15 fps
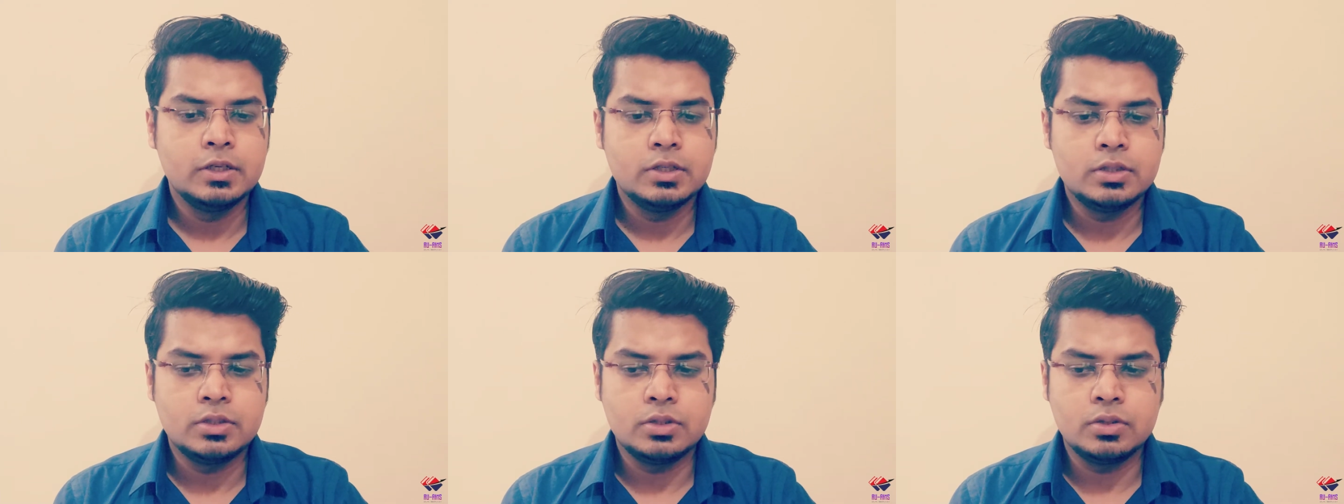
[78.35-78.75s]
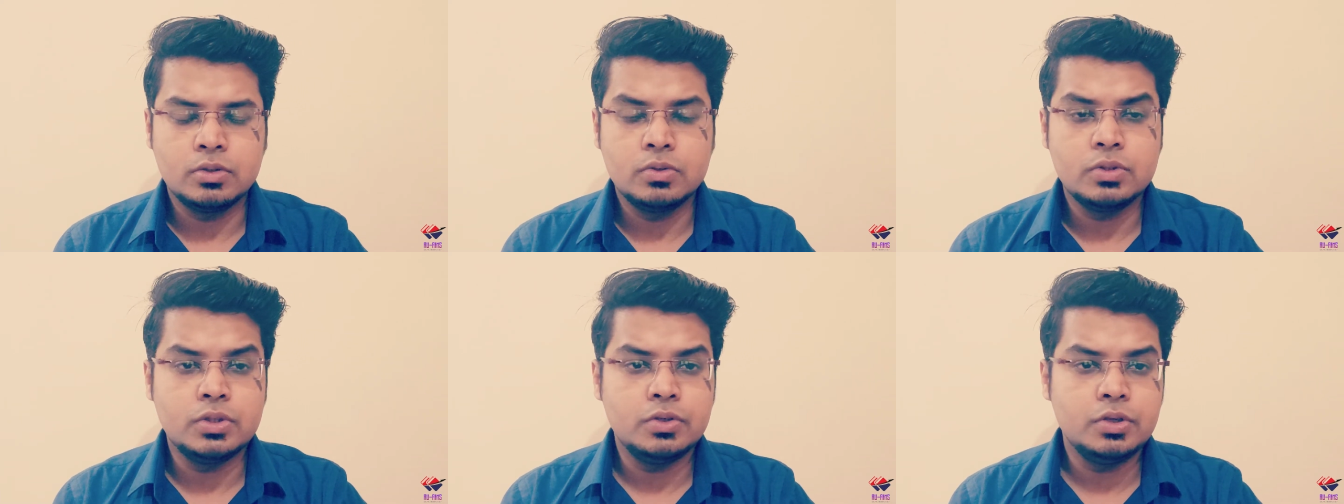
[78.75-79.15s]

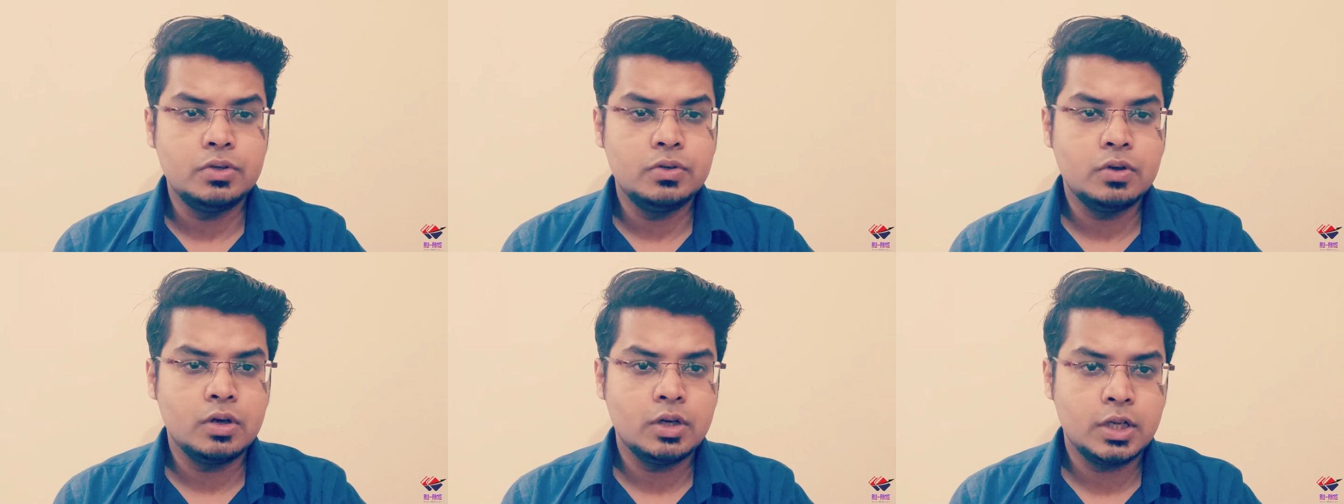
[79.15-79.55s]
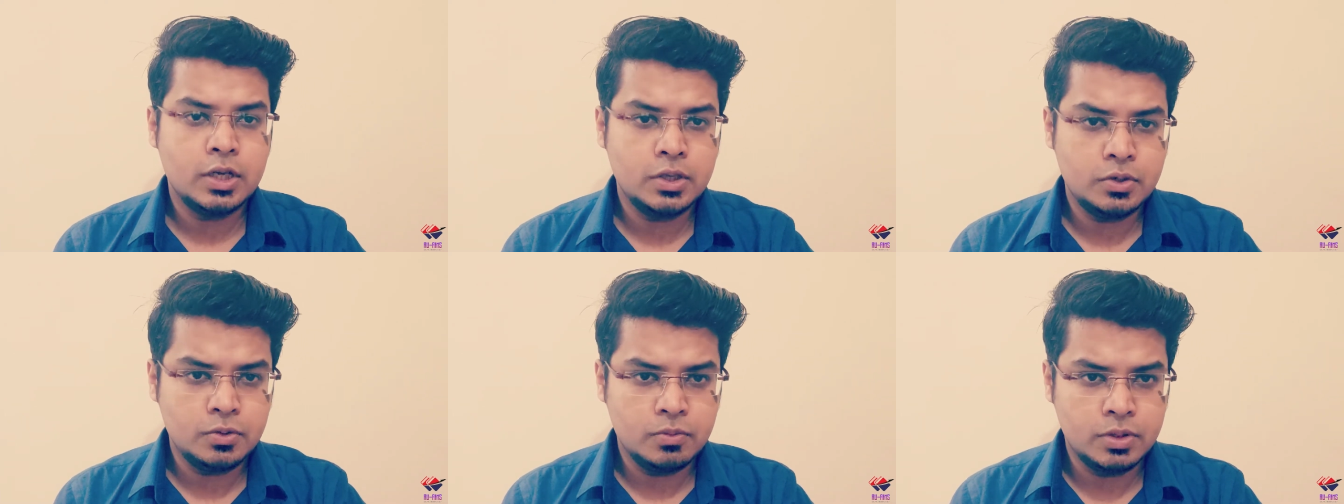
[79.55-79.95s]
So you need to
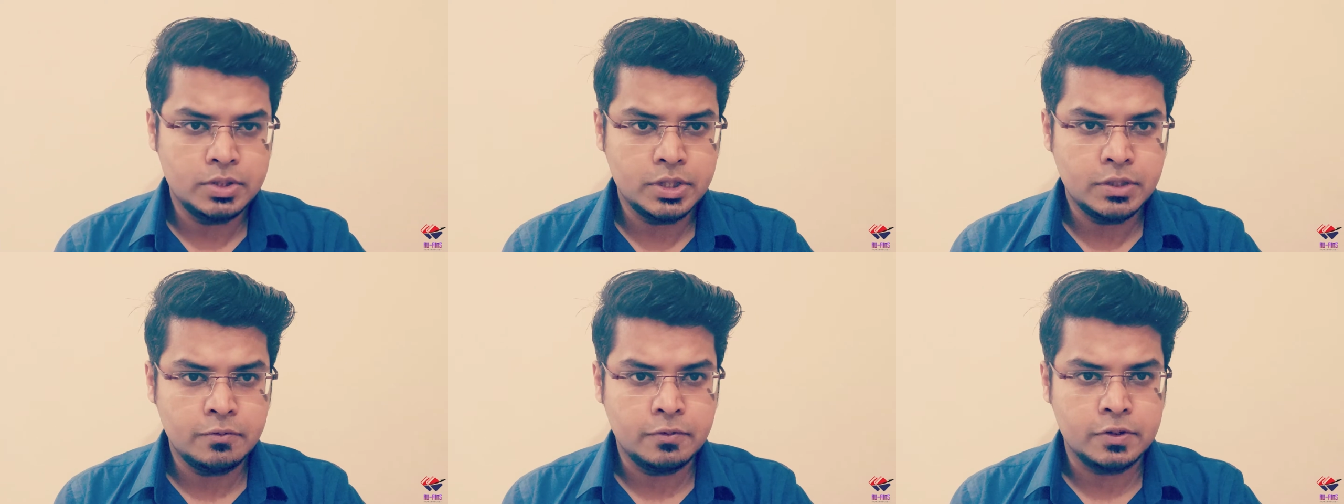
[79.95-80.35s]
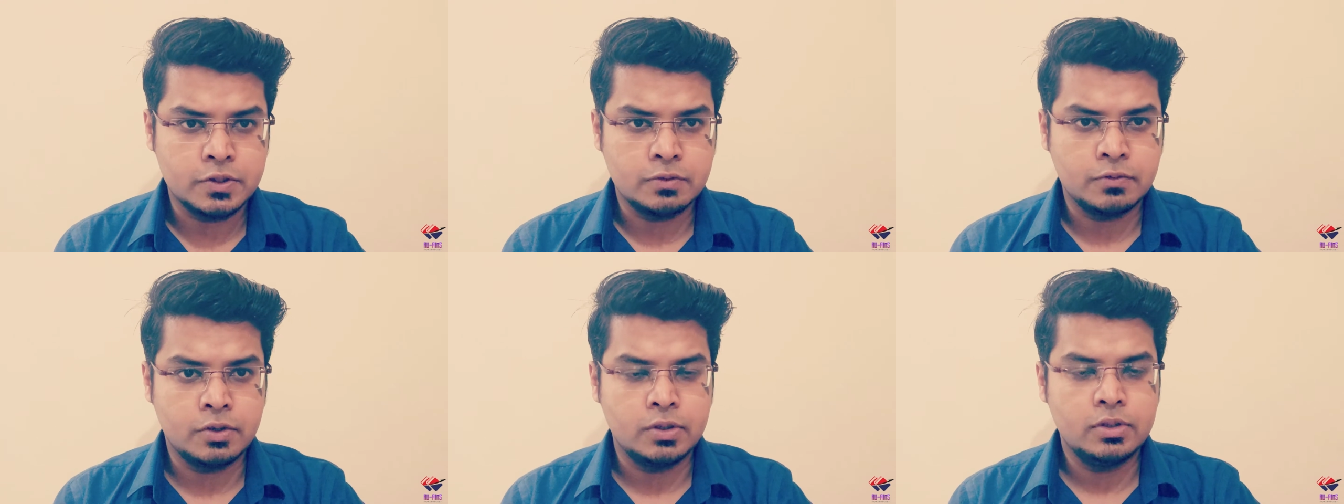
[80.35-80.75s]
contact university first
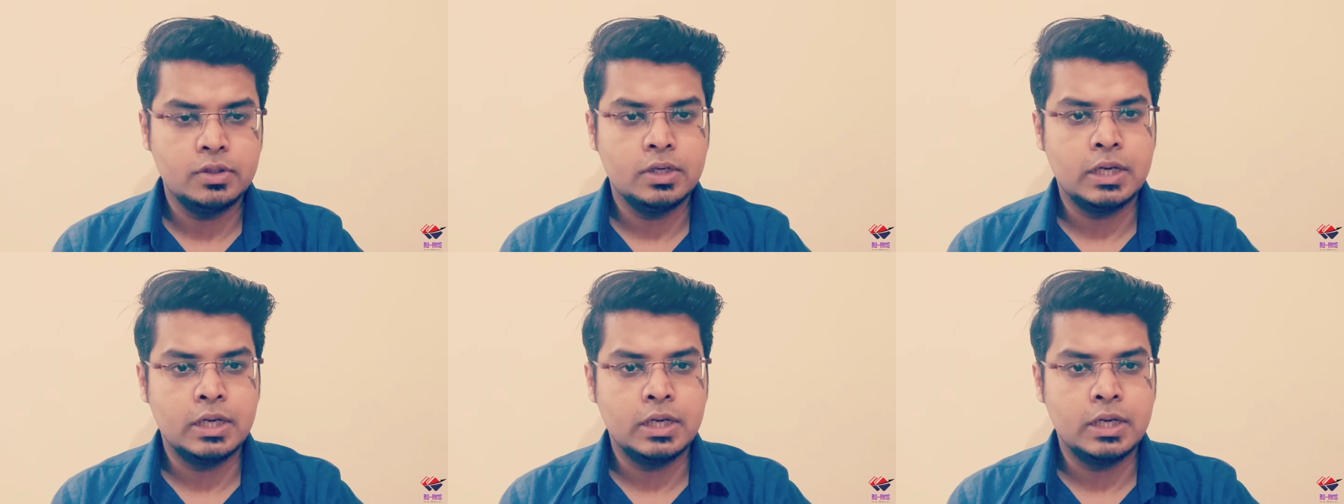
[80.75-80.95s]
of all.